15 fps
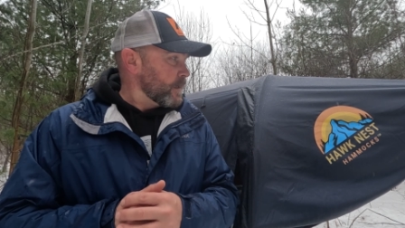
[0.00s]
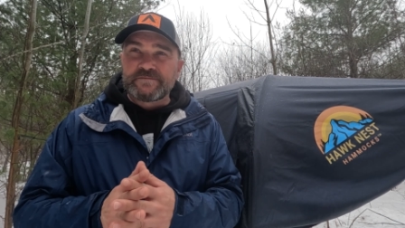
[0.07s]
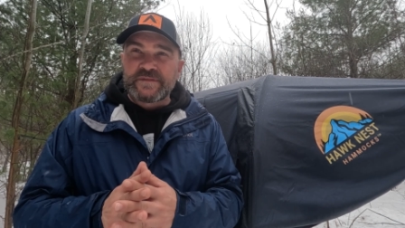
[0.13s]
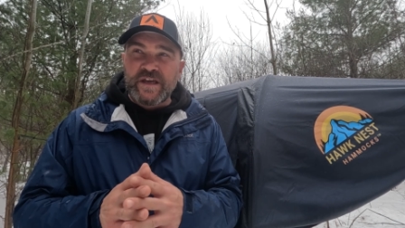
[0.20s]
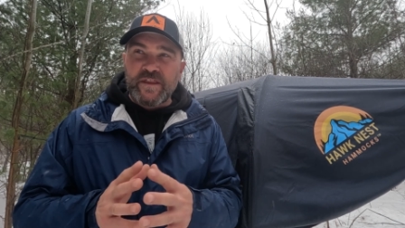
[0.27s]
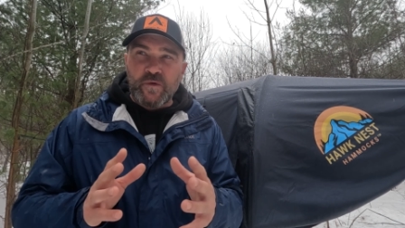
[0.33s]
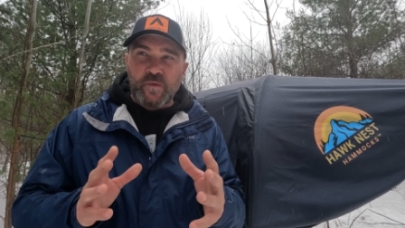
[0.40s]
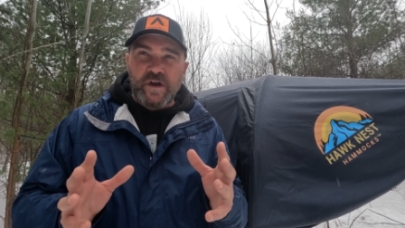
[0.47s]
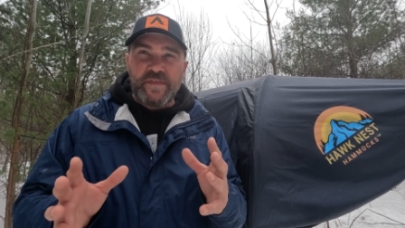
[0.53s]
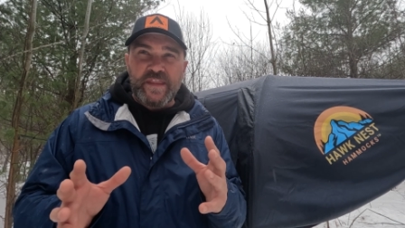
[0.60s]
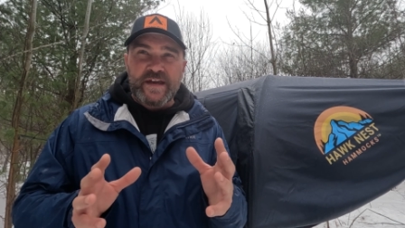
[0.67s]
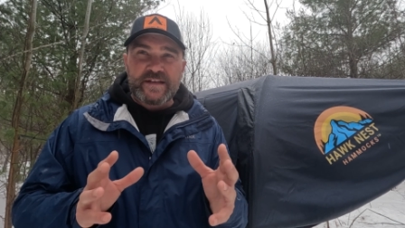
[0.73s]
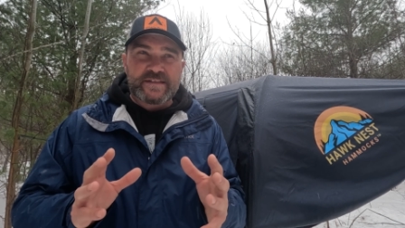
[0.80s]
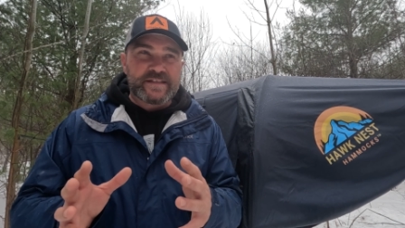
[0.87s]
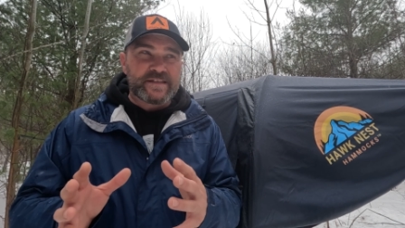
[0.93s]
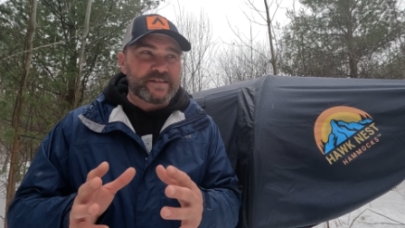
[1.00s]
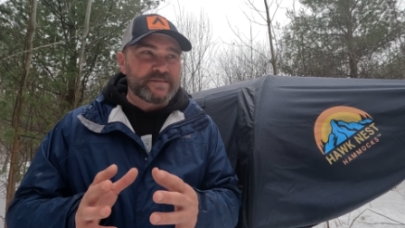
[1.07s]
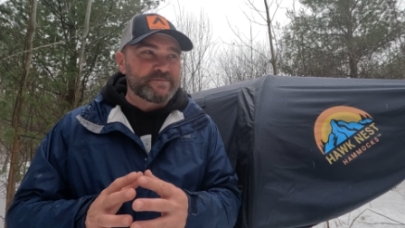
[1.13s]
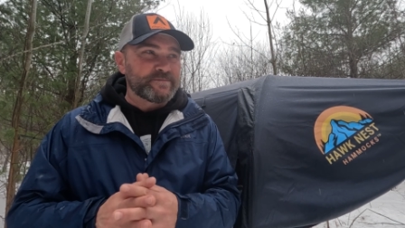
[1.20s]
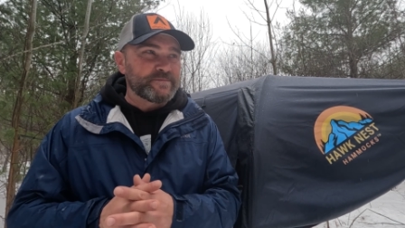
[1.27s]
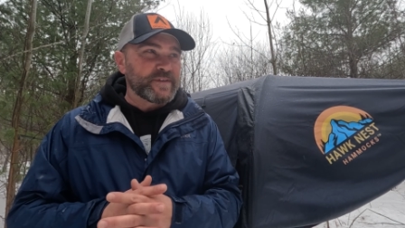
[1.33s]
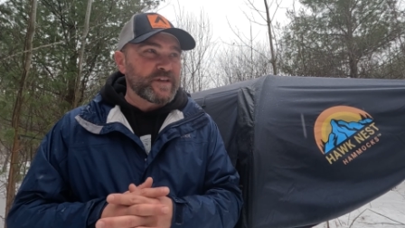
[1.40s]
The other one that,
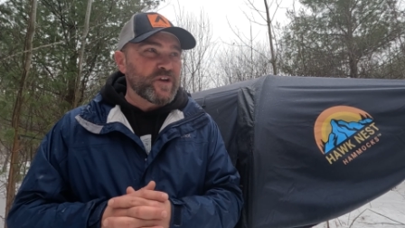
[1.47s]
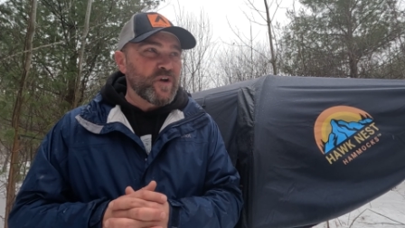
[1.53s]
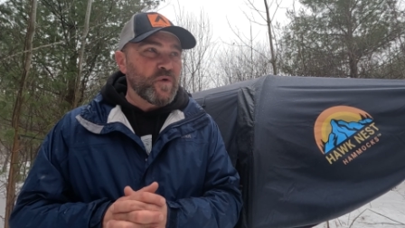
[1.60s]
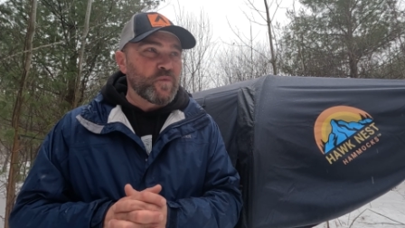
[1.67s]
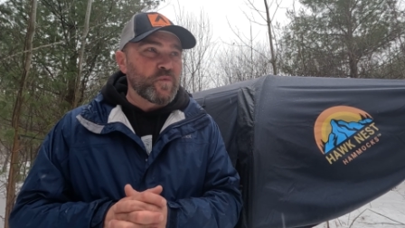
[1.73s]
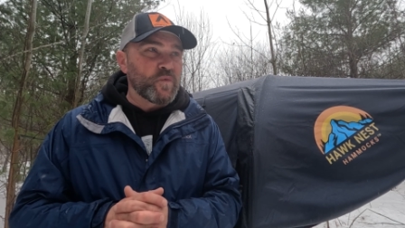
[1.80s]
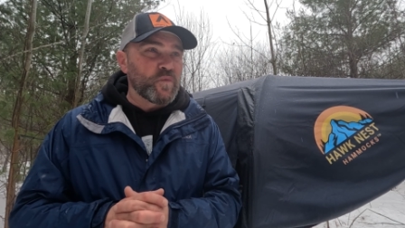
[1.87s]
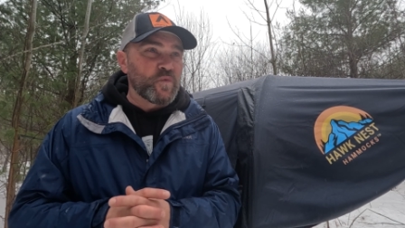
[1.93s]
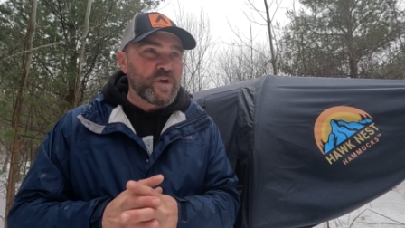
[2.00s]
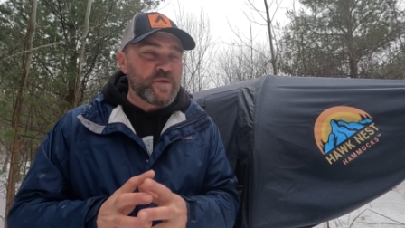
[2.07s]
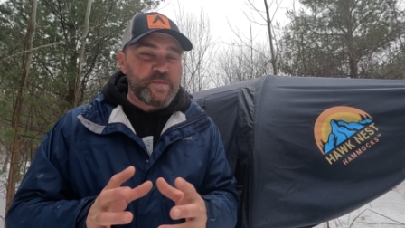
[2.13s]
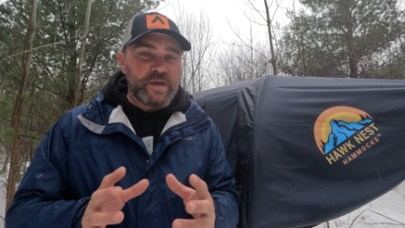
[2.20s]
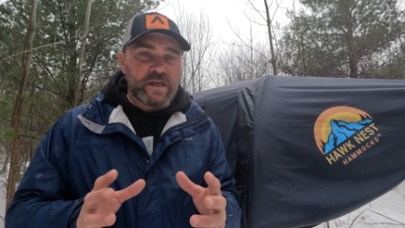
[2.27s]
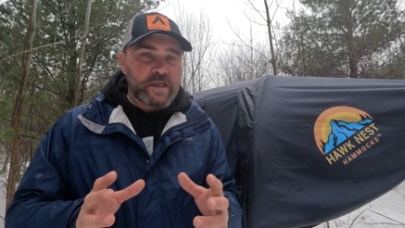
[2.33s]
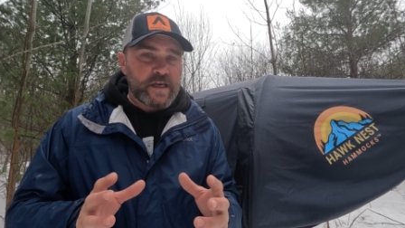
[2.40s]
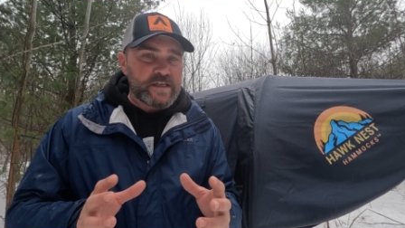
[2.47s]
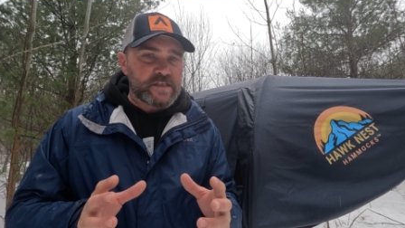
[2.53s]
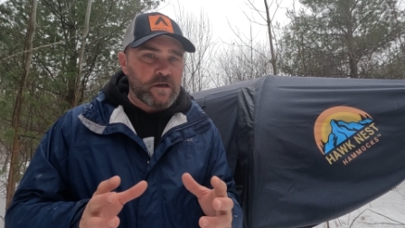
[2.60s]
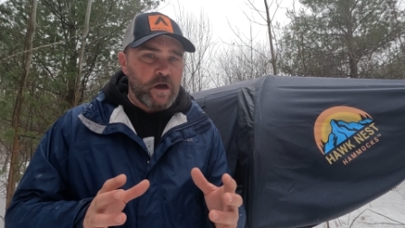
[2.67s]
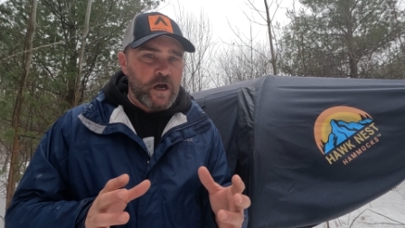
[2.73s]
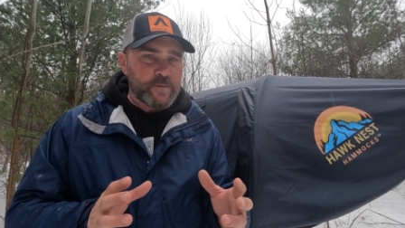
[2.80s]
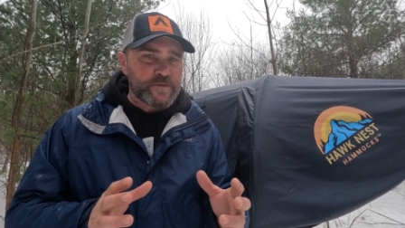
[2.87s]
you know, would be a
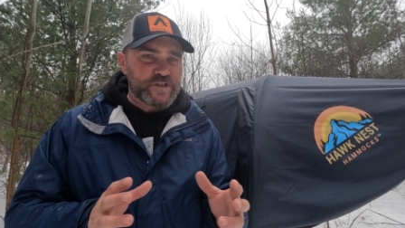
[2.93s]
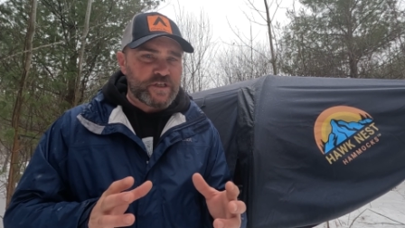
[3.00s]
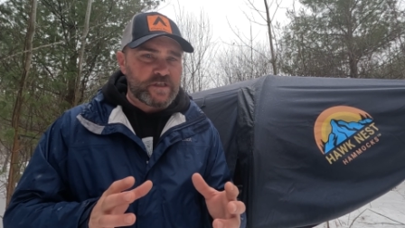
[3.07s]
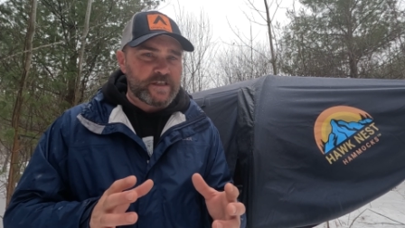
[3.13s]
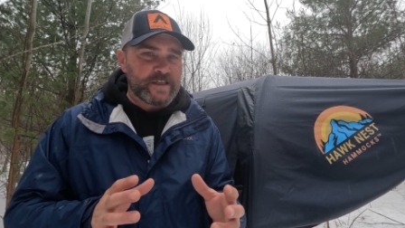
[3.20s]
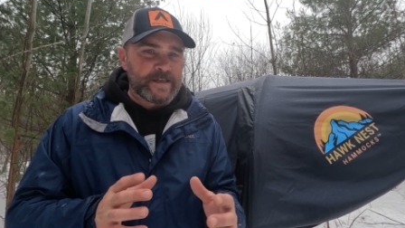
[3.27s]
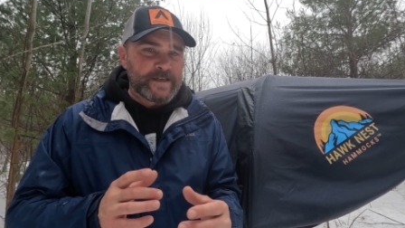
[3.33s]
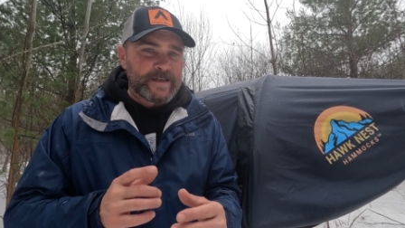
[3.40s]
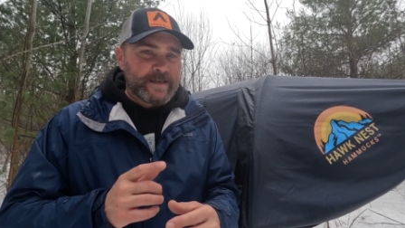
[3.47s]
nice option